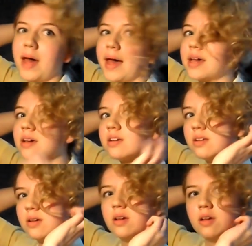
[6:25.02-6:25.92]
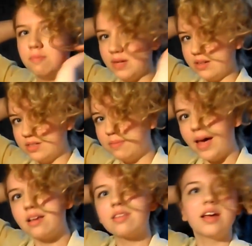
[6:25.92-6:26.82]
back, middle to
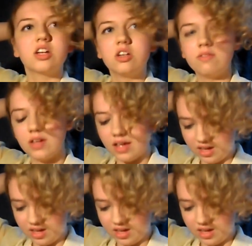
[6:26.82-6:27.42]
back section of